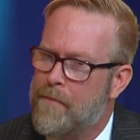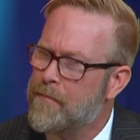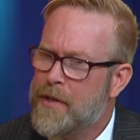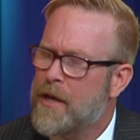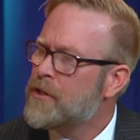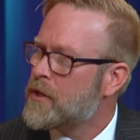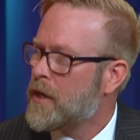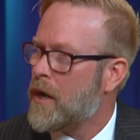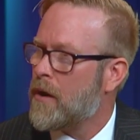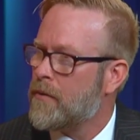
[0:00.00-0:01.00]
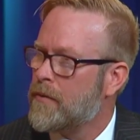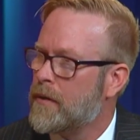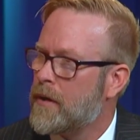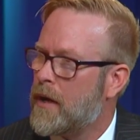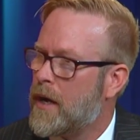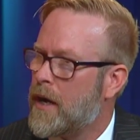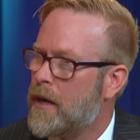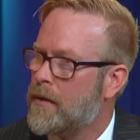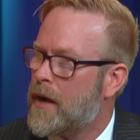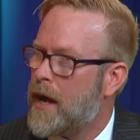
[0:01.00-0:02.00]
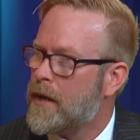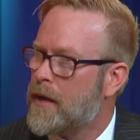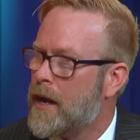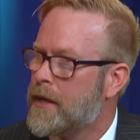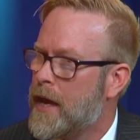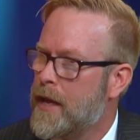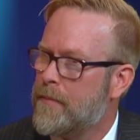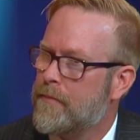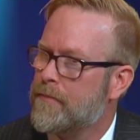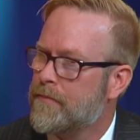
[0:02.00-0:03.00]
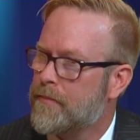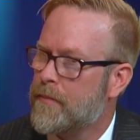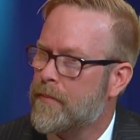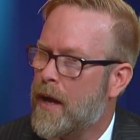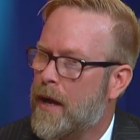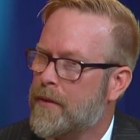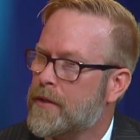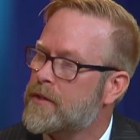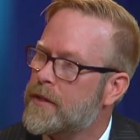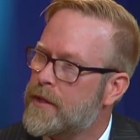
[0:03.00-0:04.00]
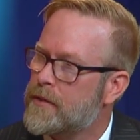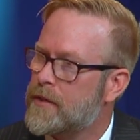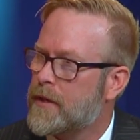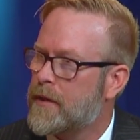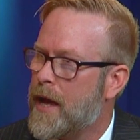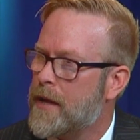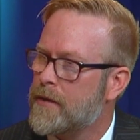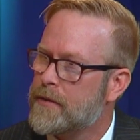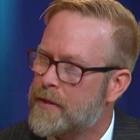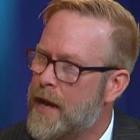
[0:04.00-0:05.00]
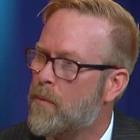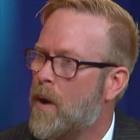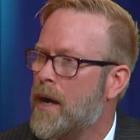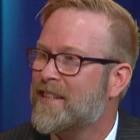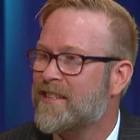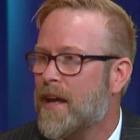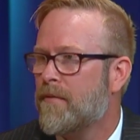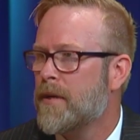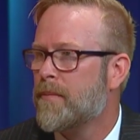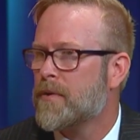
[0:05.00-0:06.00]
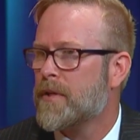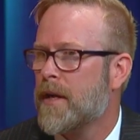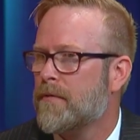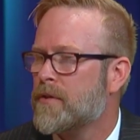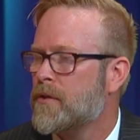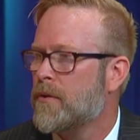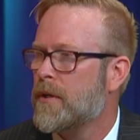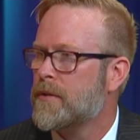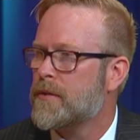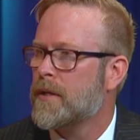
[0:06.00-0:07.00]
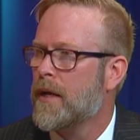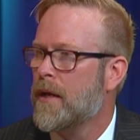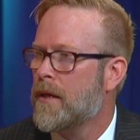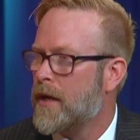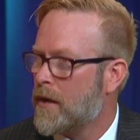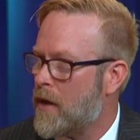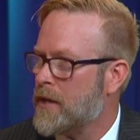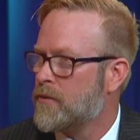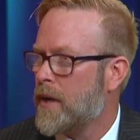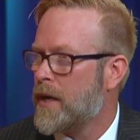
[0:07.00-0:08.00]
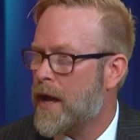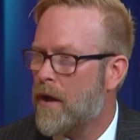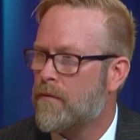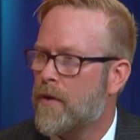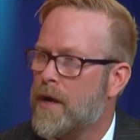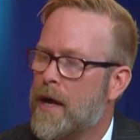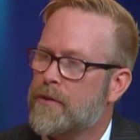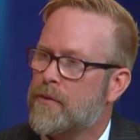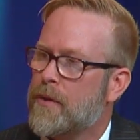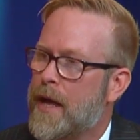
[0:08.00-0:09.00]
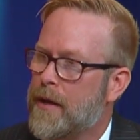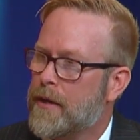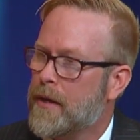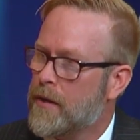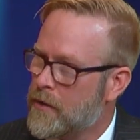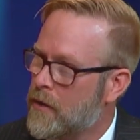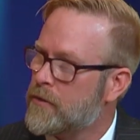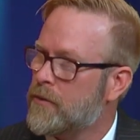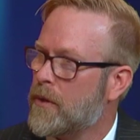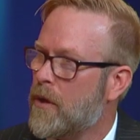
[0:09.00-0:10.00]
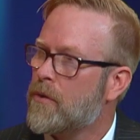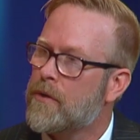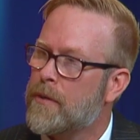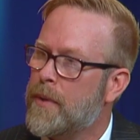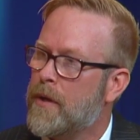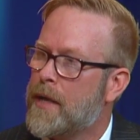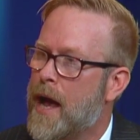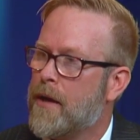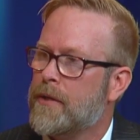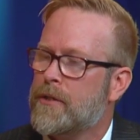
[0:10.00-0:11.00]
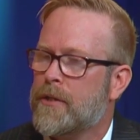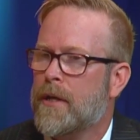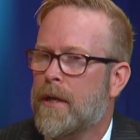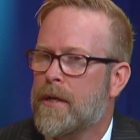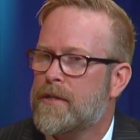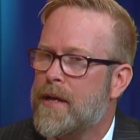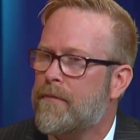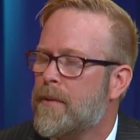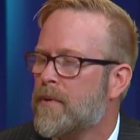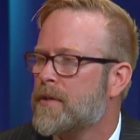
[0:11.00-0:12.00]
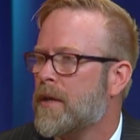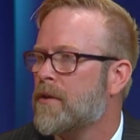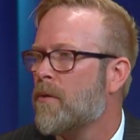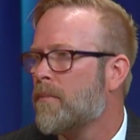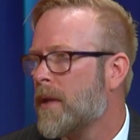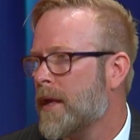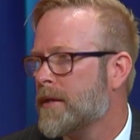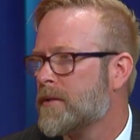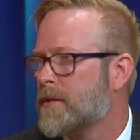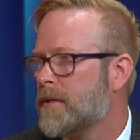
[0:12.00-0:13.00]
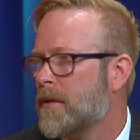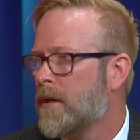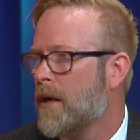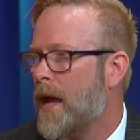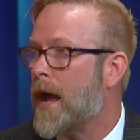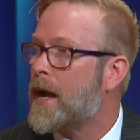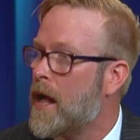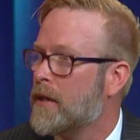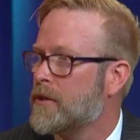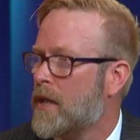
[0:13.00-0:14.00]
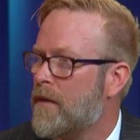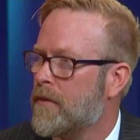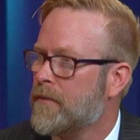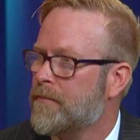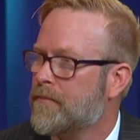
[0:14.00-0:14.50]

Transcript: Years ago, I came on the statistic that statewide 70% of students that graduate at California high school that go to a local community college, 70% don't place at college level.